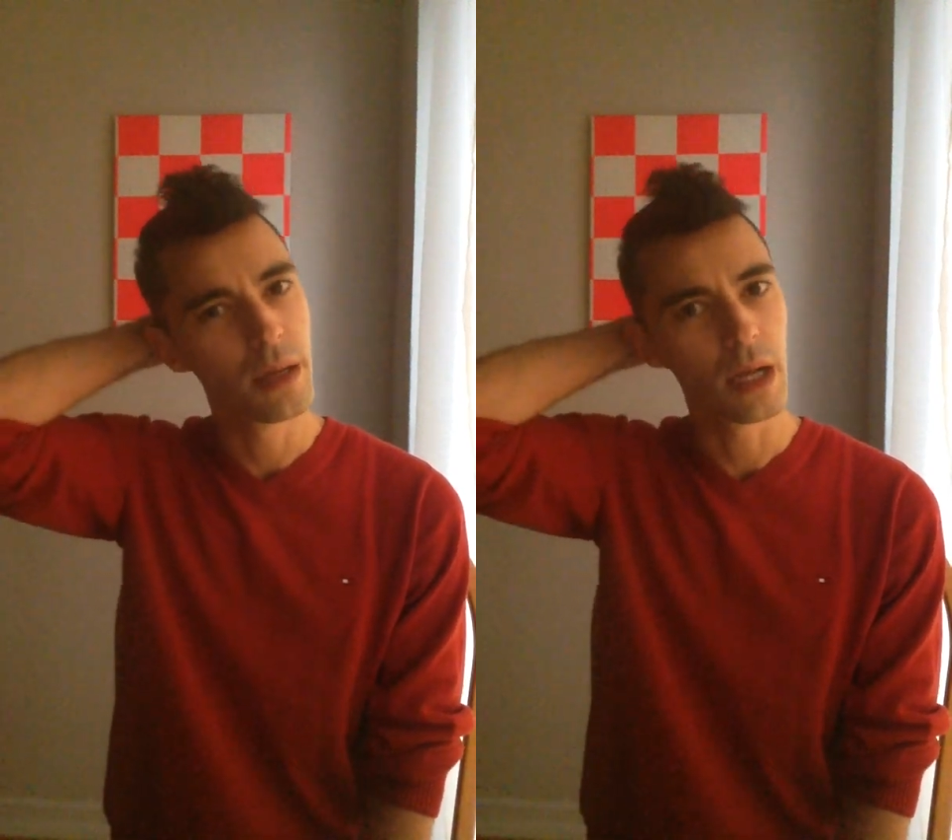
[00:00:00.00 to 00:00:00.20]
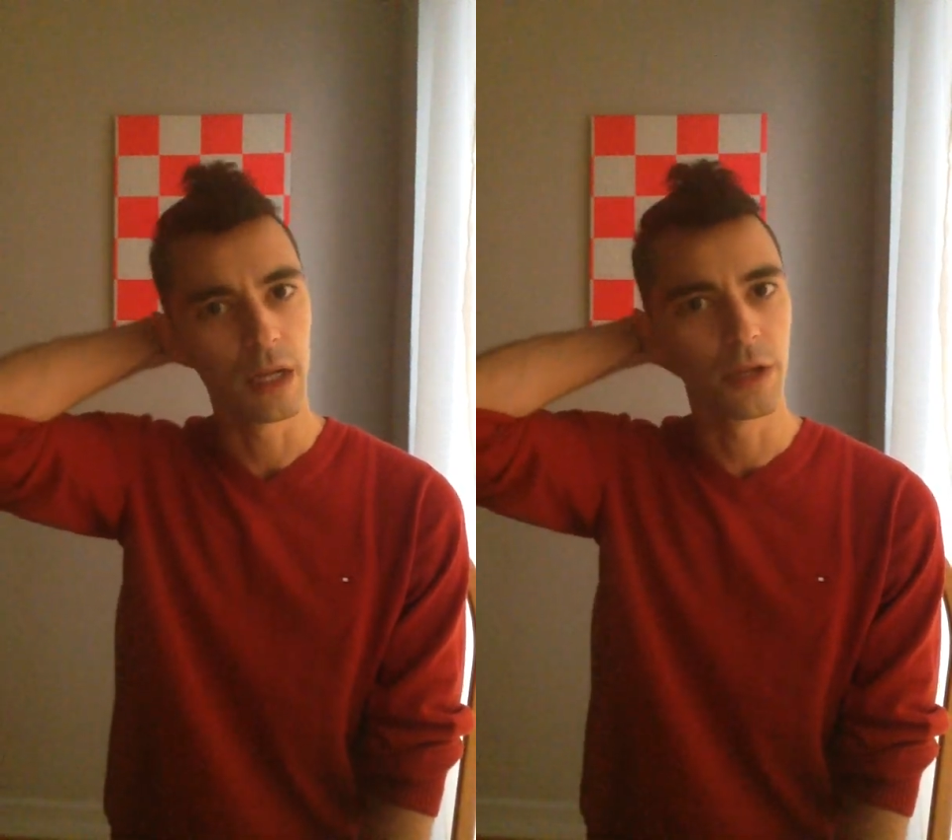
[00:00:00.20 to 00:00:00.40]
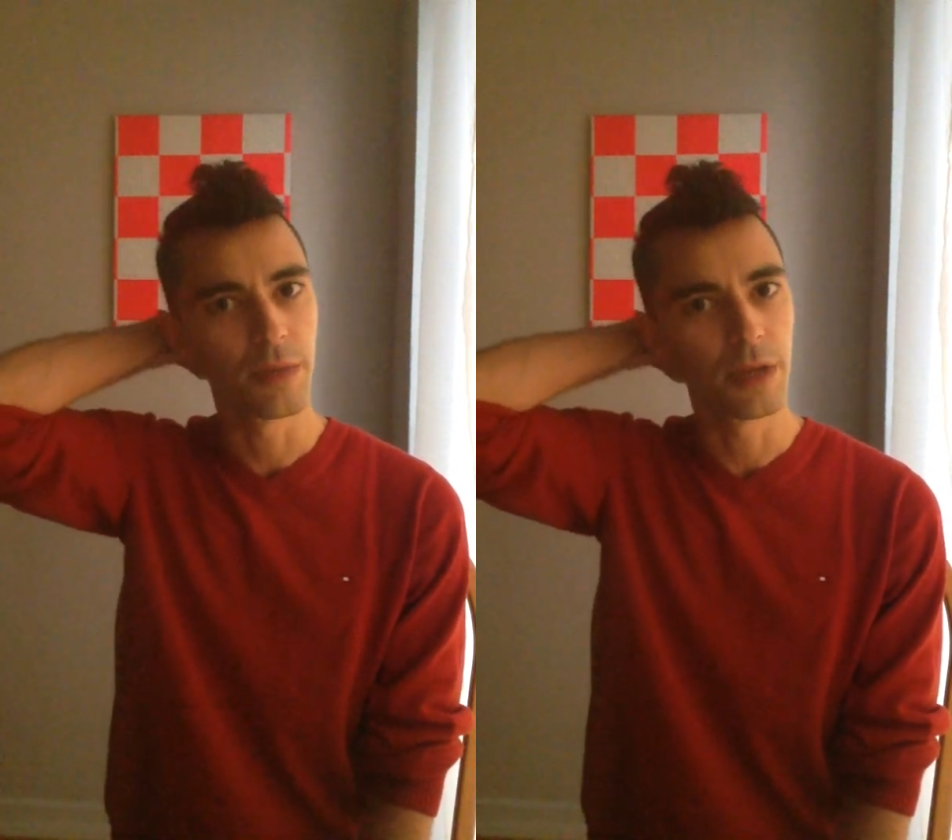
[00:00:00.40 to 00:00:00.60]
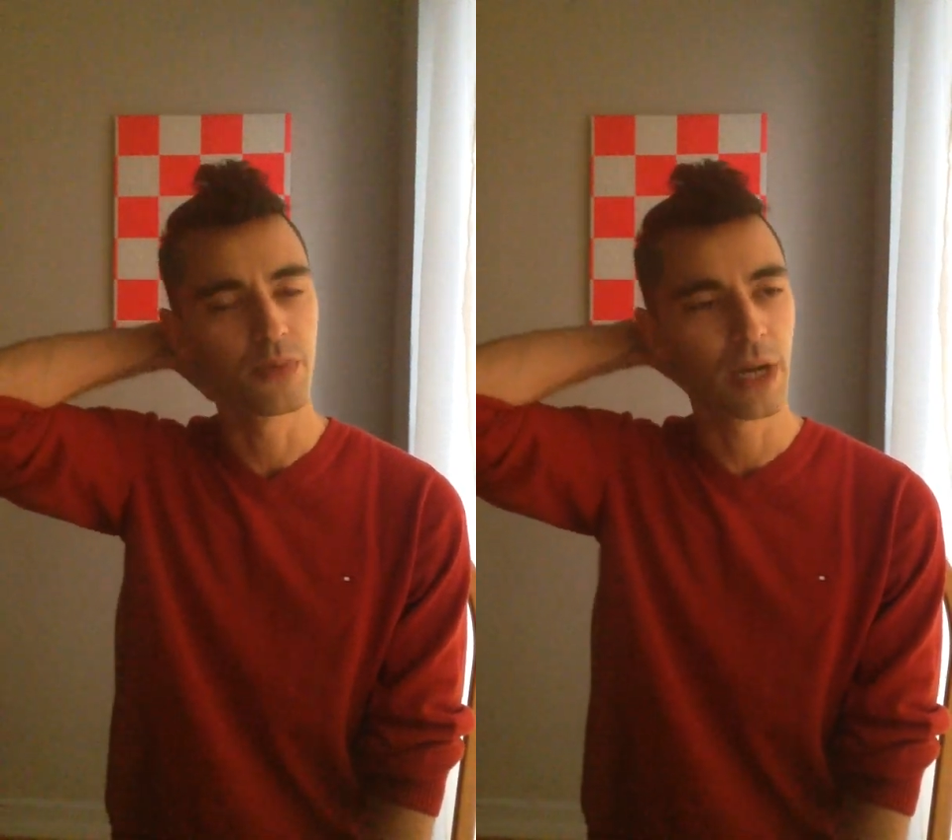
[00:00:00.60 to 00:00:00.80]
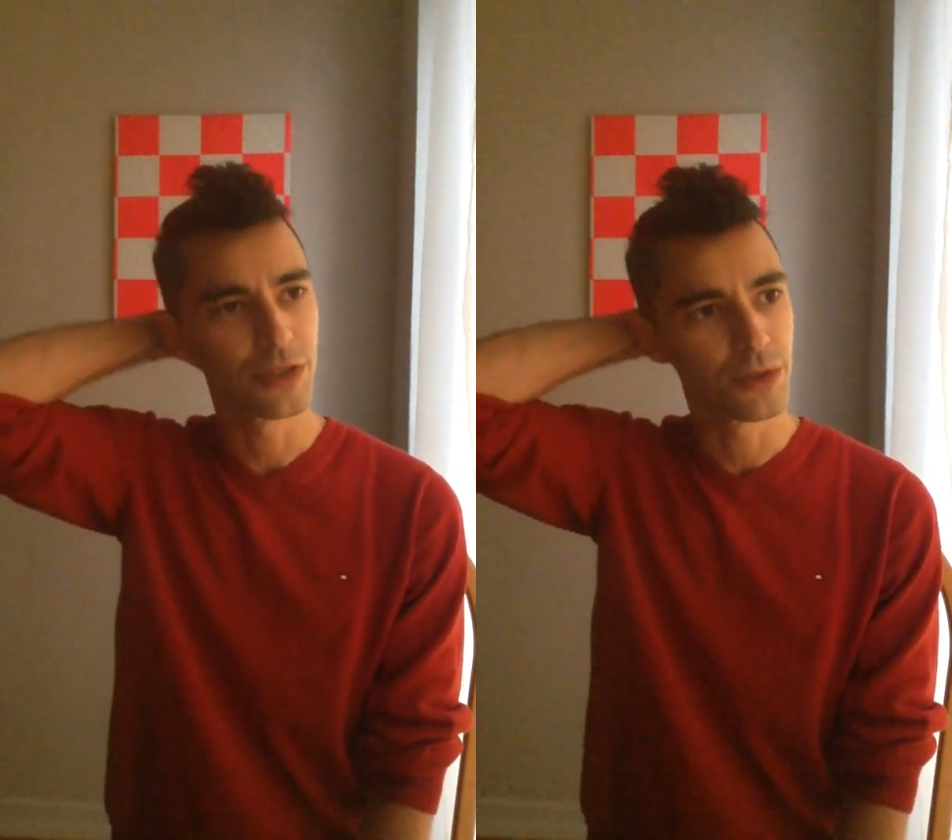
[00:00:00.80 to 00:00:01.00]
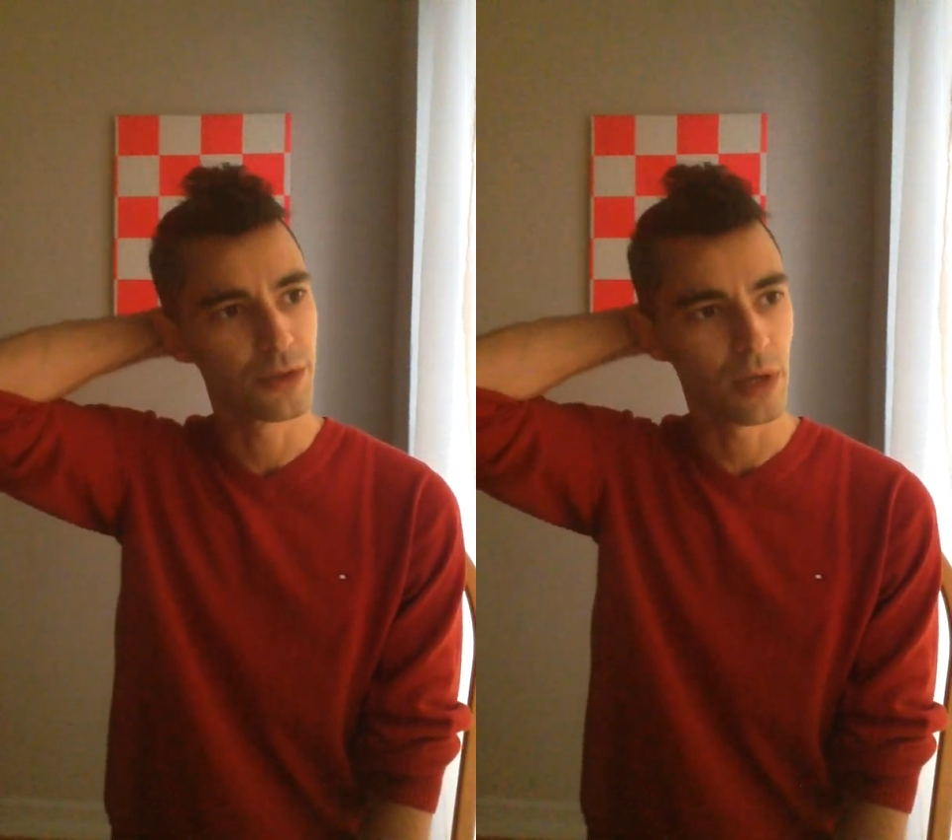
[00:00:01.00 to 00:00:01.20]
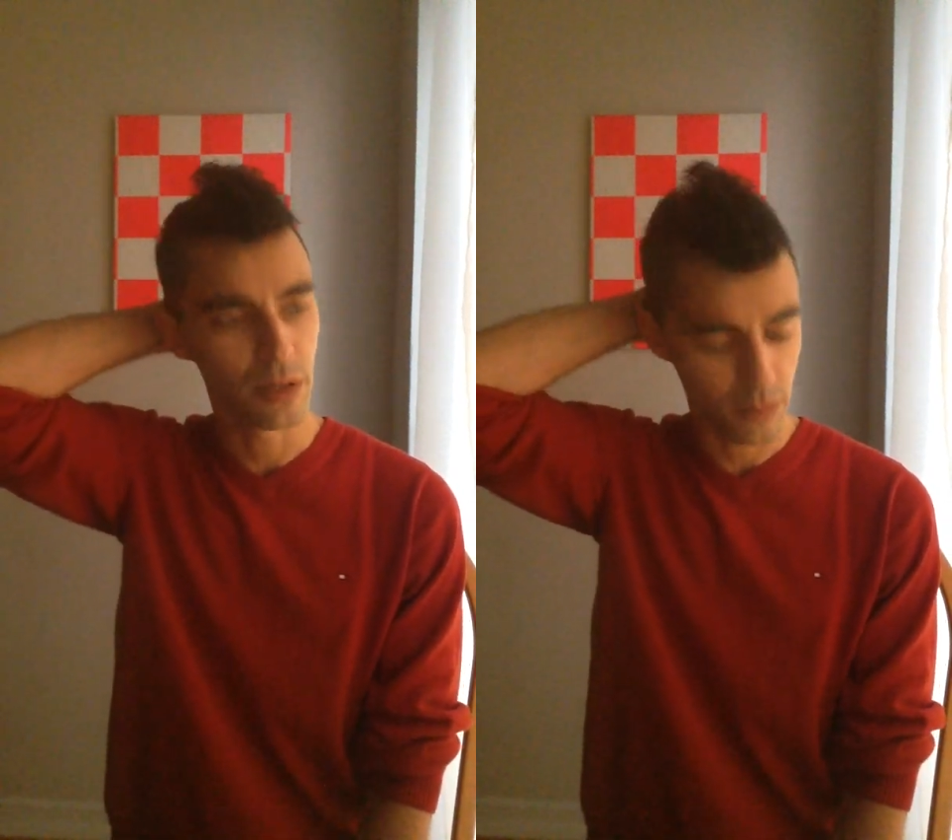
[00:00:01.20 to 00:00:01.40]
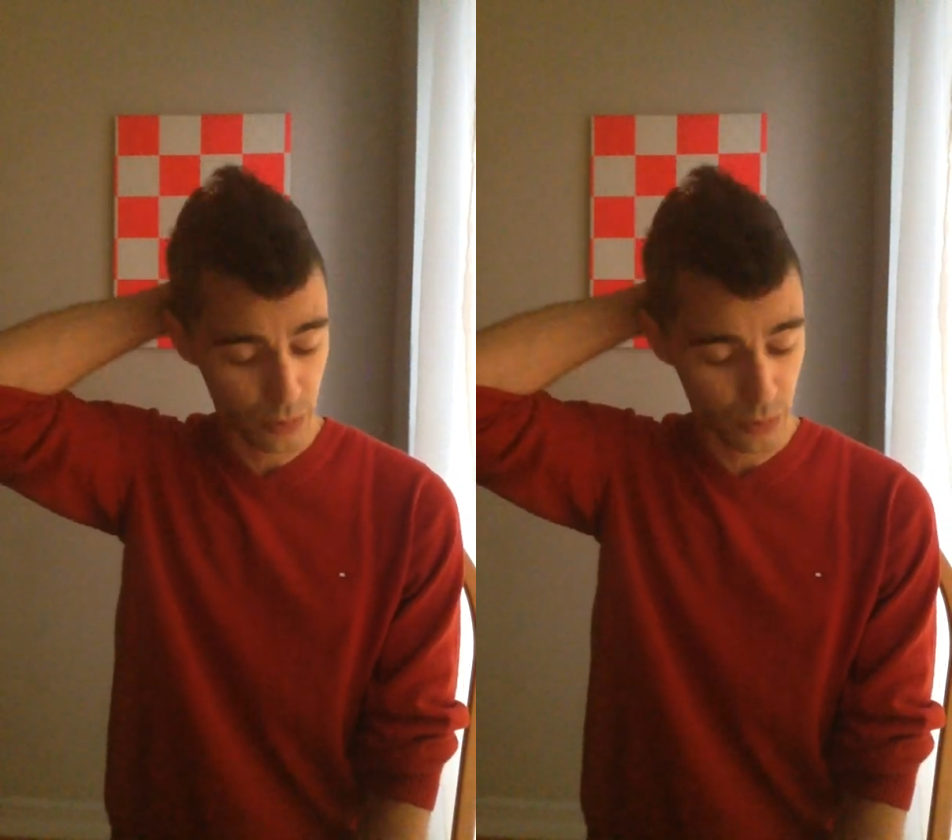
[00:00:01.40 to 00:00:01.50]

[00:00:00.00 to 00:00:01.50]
a little bit of pressure to